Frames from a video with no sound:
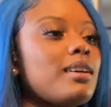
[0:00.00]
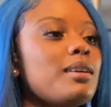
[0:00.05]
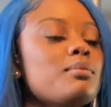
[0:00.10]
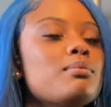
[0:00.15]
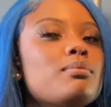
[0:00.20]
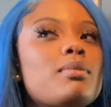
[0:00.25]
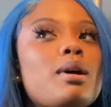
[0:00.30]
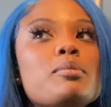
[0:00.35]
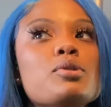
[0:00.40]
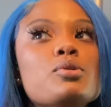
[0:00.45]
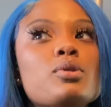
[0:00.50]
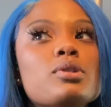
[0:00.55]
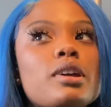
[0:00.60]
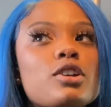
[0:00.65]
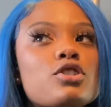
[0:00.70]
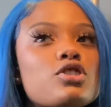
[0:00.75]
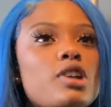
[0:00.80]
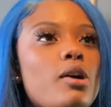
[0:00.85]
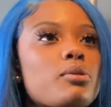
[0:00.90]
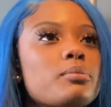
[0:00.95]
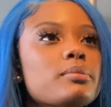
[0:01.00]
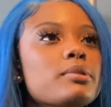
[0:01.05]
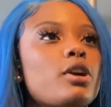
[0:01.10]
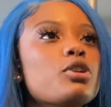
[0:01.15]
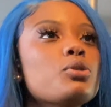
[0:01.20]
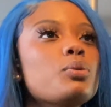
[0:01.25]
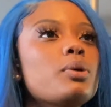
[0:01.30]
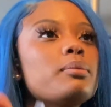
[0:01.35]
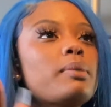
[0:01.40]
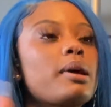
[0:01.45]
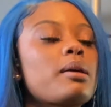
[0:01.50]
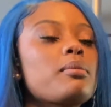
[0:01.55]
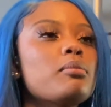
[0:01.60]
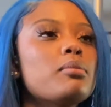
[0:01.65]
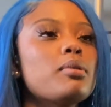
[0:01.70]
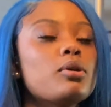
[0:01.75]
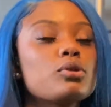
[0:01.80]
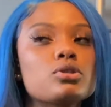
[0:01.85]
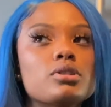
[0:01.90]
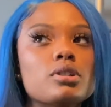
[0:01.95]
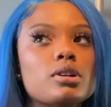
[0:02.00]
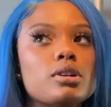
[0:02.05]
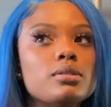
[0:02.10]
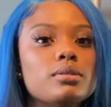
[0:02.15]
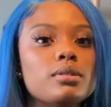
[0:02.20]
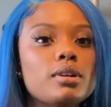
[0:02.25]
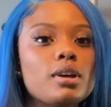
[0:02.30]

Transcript: Mommy, you wanna take a shot with me, or you wanna make a mimosa?